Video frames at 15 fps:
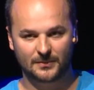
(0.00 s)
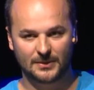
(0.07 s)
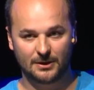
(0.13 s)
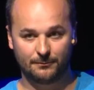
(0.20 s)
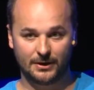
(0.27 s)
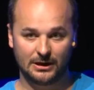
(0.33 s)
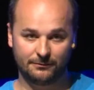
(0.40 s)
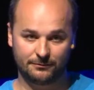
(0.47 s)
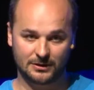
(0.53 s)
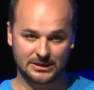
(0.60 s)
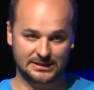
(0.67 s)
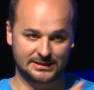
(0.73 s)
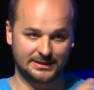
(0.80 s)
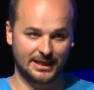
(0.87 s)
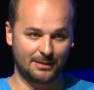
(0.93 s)
The very
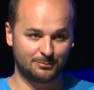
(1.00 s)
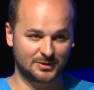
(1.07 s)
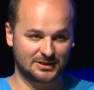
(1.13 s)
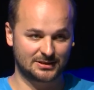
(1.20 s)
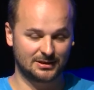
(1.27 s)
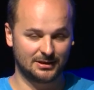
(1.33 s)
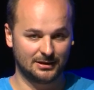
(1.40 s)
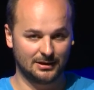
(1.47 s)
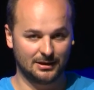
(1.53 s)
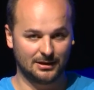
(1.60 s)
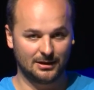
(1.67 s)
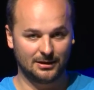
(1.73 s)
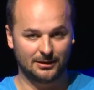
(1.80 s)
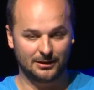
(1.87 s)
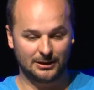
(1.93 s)
first steps,
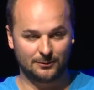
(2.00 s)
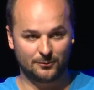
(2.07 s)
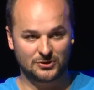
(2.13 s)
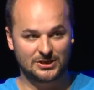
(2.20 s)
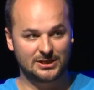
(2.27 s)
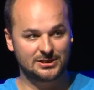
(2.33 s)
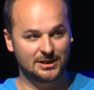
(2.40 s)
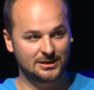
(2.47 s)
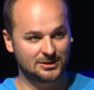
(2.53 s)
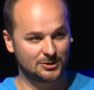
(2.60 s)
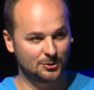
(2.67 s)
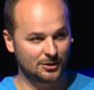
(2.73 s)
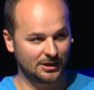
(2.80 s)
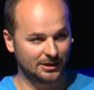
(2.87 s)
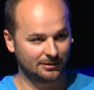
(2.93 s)
it was the
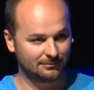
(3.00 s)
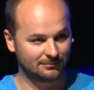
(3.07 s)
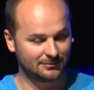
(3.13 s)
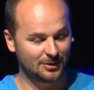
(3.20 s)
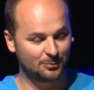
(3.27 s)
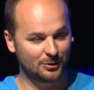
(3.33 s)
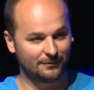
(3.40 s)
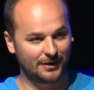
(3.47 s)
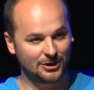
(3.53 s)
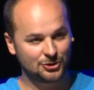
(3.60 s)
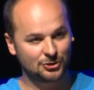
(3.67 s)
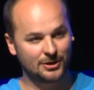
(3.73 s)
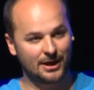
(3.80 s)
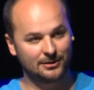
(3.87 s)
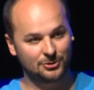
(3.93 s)
sensory
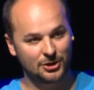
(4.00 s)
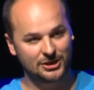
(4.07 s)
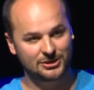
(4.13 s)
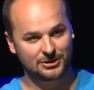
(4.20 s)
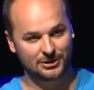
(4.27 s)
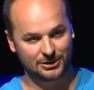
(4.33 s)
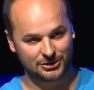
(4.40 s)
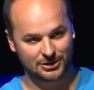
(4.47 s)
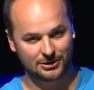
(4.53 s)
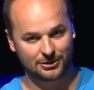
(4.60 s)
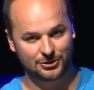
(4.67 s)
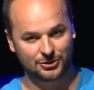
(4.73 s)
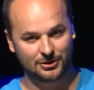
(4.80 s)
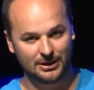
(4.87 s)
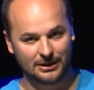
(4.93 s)
deprivation and rest
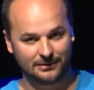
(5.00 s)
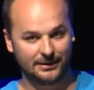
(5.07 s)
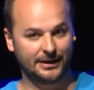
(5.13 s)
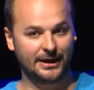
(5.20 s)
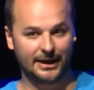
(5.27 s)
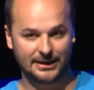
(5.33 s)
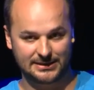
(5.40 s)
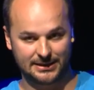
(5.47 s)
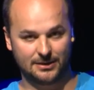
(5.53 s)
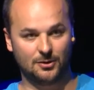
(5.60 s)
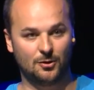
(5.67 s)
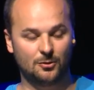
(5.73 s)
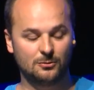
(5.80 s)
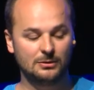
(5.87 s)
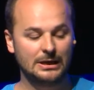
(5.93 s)
research decades
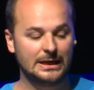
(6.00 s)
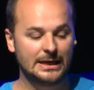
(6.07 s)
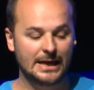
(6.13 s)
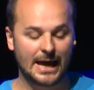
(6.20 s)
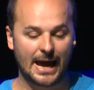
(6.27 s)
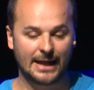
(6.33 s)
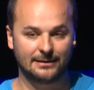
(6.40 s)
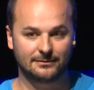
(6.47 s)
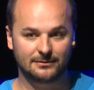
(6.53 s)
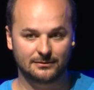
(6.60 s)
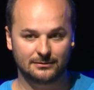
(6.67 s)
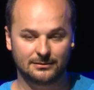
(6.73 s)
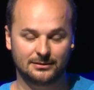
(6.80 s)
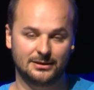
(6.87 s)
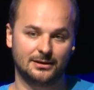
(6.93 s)
ago, and
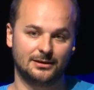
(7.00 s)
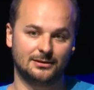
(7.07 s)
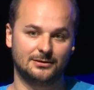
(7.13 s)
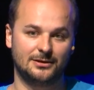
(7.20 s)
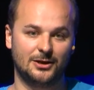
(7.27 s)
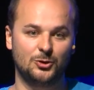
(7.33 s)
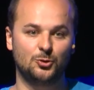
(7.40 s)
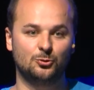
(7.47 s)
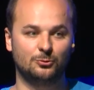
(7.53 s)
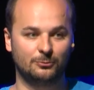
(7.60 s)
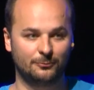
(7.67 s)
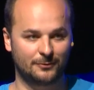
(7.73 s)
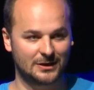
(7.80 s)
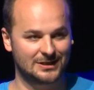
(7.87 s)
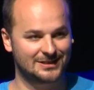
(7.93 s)
the new
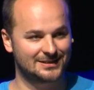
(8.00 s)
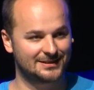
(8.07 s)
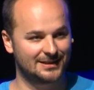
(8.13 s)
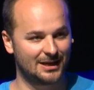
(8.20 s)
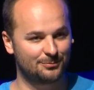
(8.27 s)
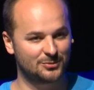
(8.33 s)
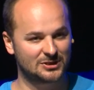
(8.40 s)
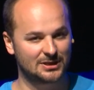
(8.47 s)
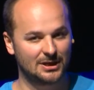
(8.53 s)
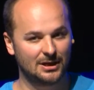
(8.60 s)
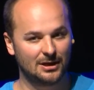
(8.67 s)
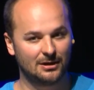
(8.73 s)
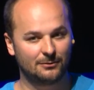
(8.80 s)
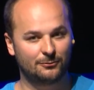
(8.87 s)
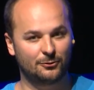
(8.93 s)
first steps
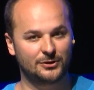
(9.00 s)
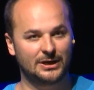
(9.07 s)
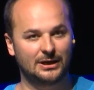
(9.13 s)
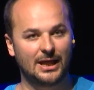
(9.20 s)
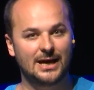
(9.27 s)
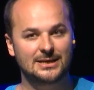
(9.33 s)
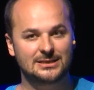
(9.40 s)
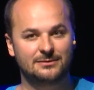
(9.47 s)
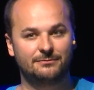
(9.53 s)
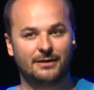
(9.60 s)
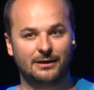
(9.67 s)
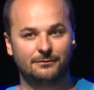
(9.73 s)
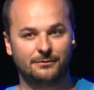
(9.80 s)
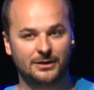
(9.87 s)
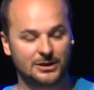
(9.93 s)
for the last
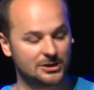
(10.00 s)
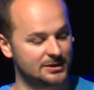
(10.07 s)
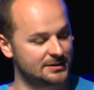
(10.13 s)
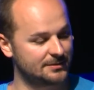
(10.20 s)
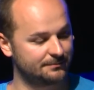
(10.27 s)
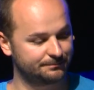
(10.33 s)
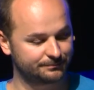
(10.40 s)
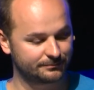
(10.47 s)
5 years.